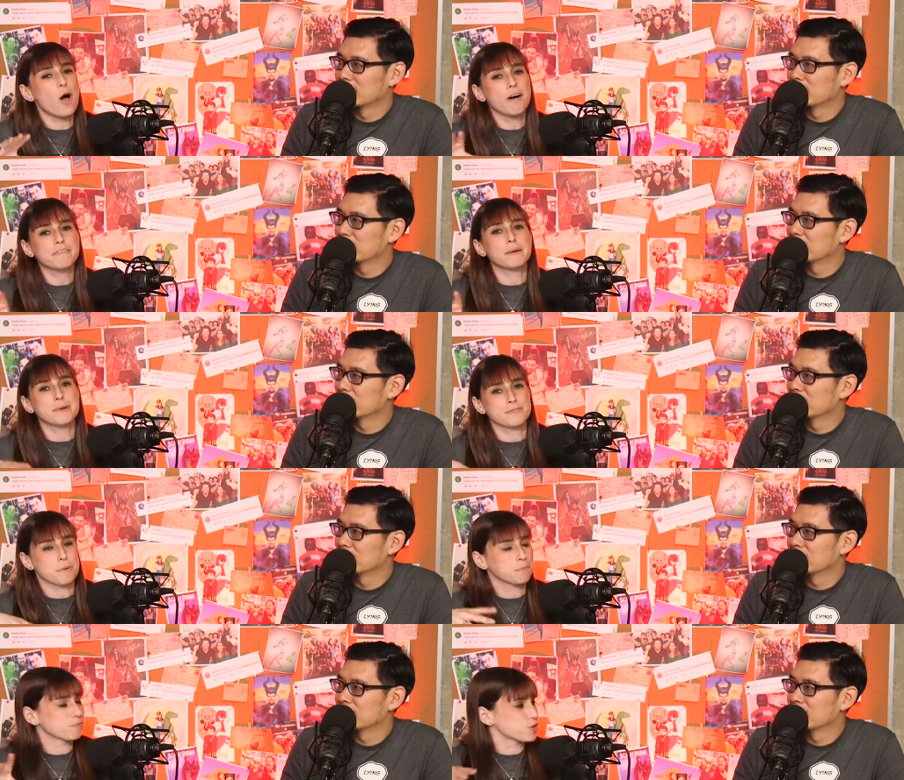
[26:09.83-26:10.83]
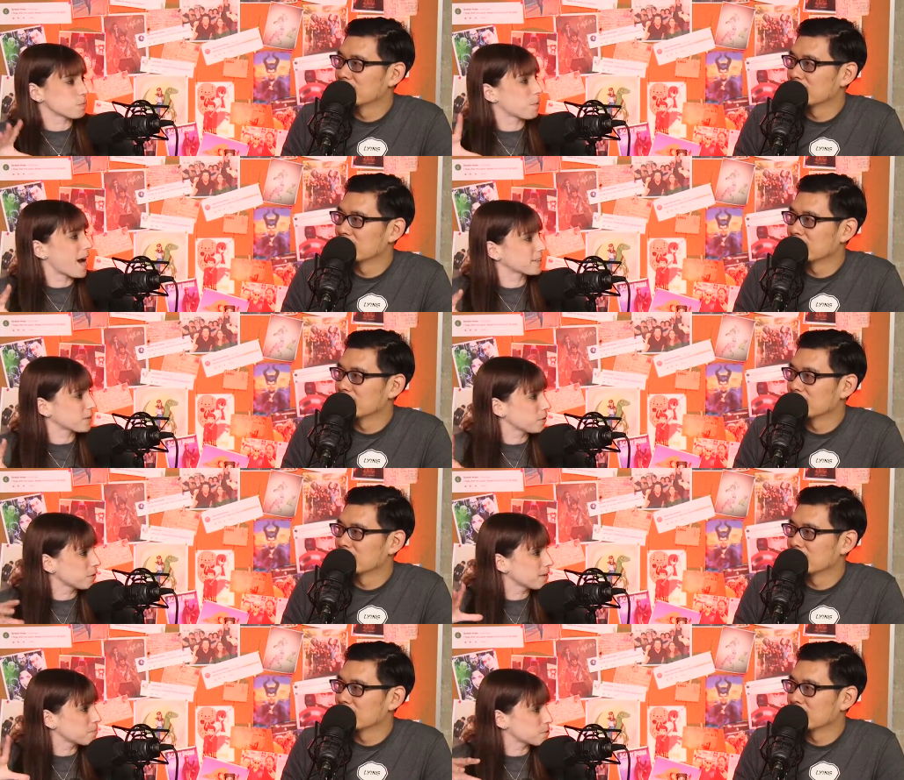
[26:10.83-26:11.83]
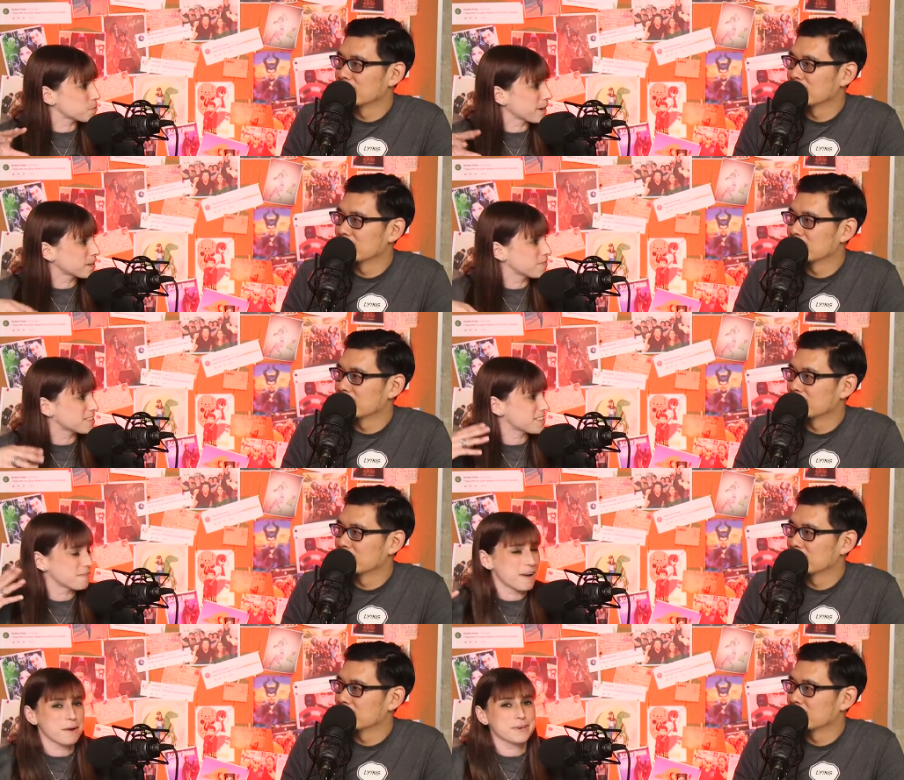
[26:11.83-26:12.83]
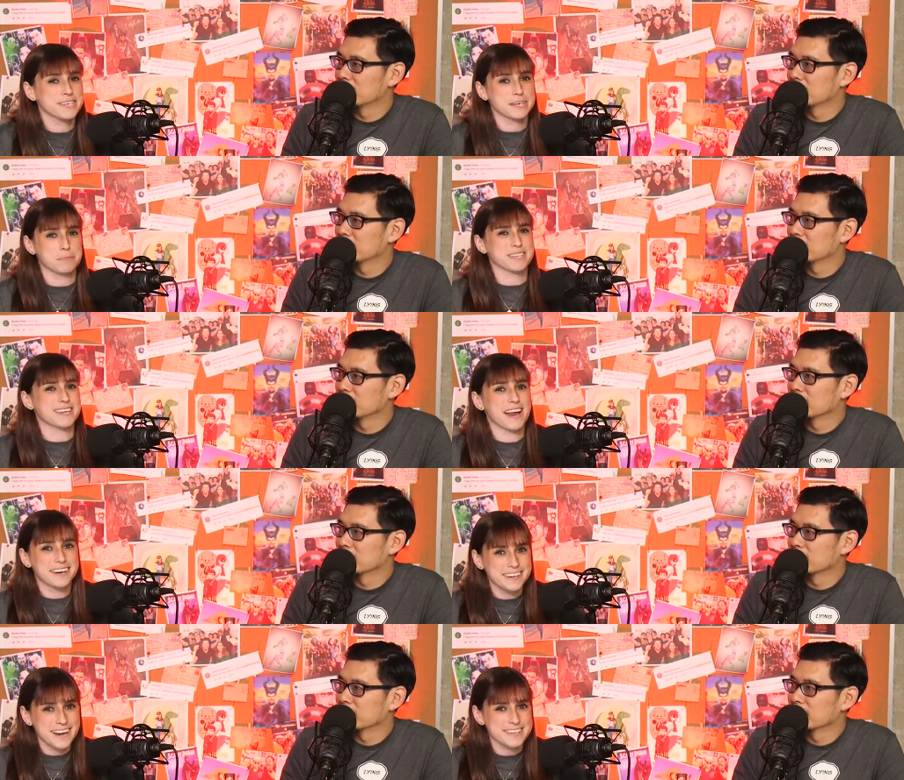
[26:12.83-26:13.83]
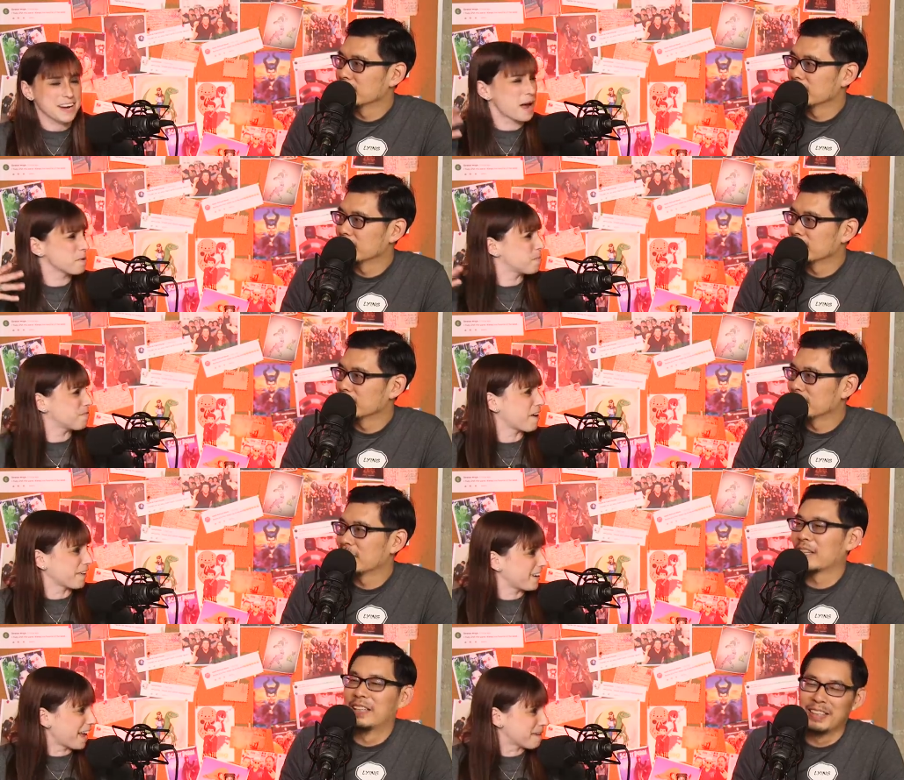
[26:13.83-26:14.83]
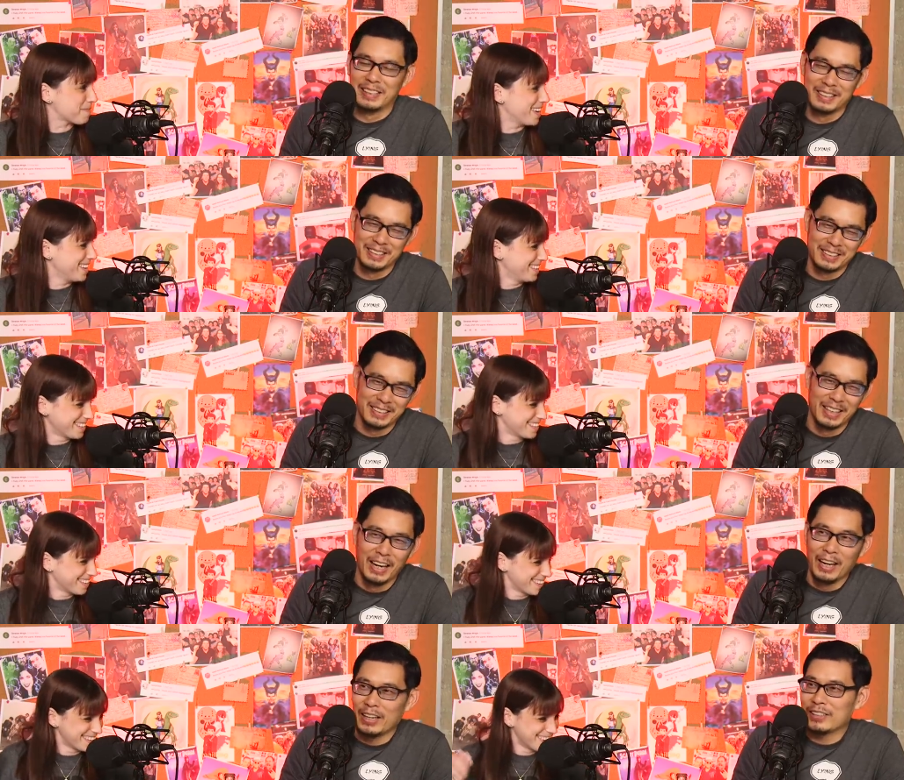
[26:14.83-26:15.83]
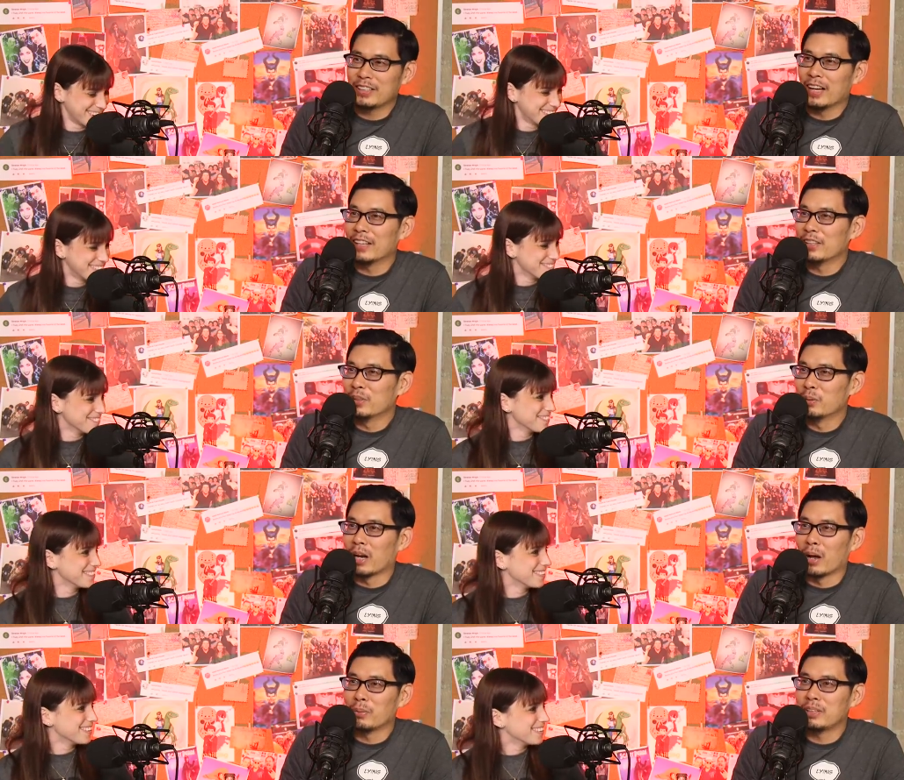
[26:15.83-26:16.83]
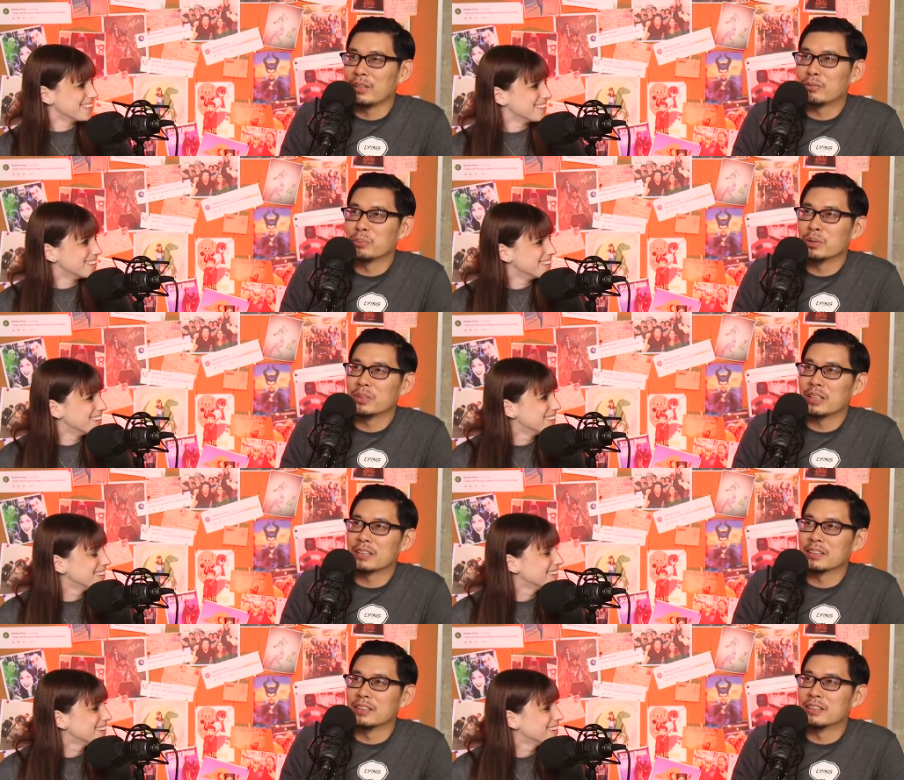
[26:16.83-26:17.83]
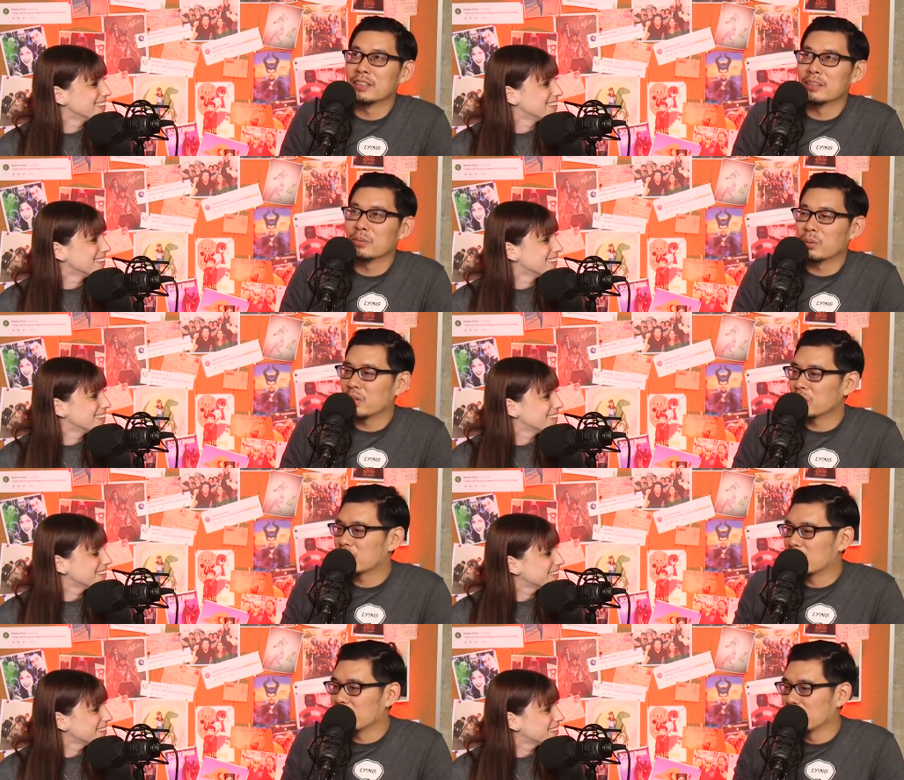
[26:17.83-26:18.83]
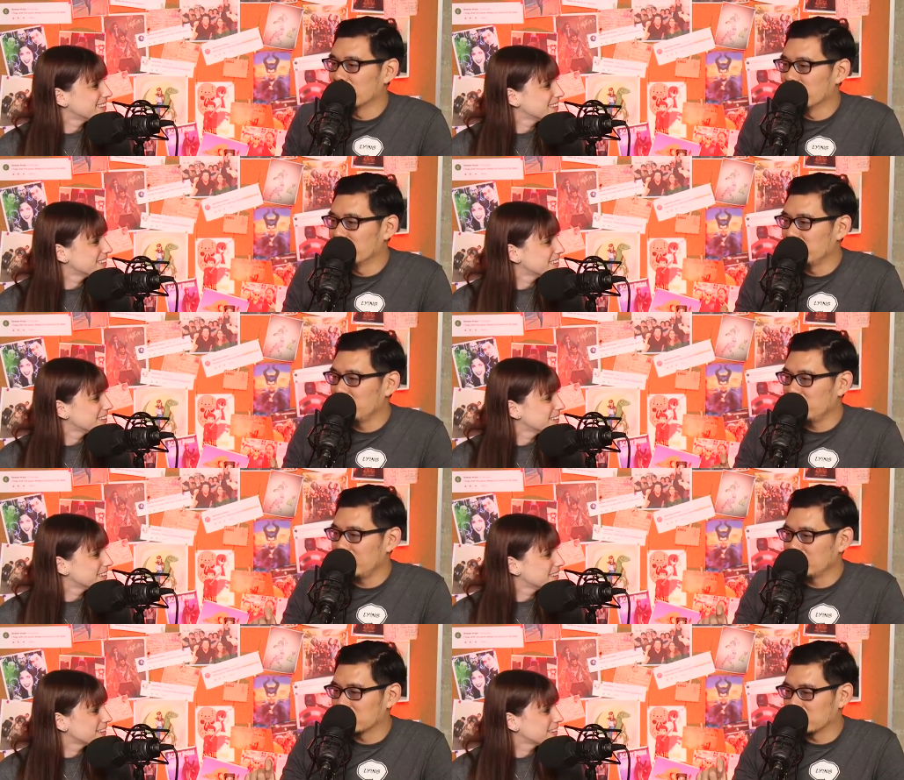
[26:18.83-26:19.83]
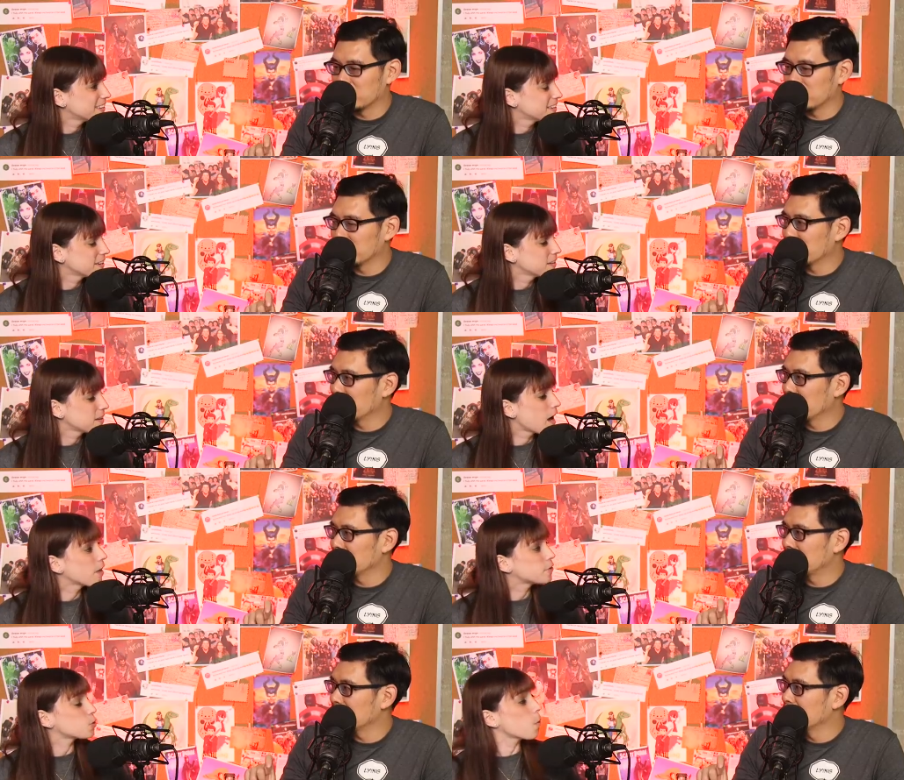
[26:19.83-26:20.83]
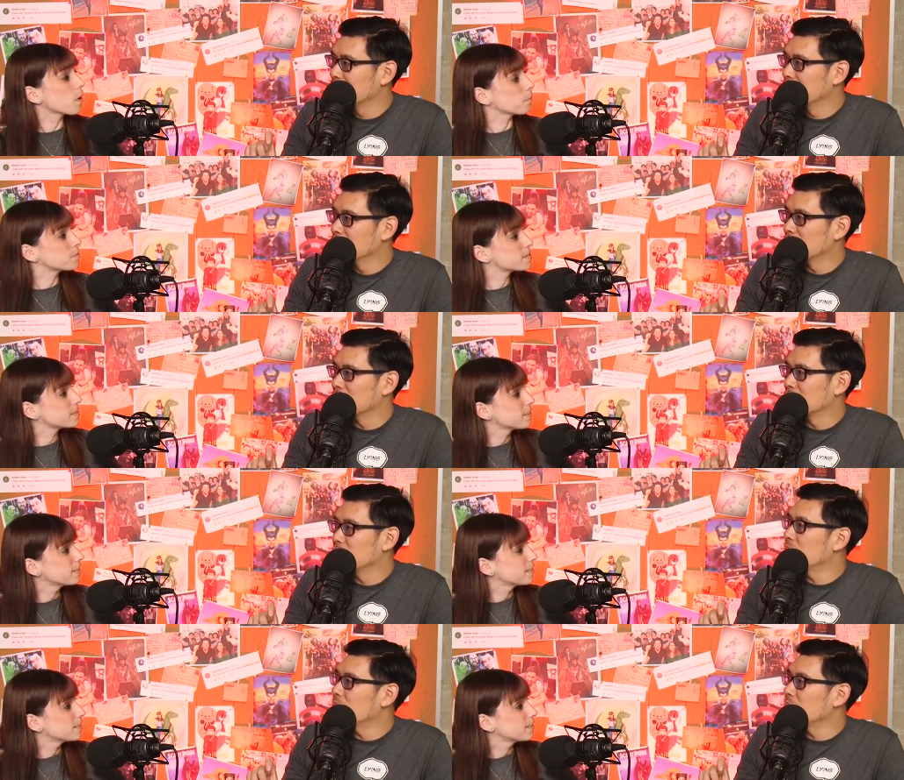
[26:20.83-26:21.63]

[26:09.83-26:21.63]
Speaker 1: off limits from just a practical uh, perspective is if anyone takes my standing desk, I would be very unhappy.
Speaker 2: I, you know what I would take from your desk is... Were those called the mini-mates or what were the
Speaker 1: ones? Uh, the that, Dorbs. The,
Speaker 2: no,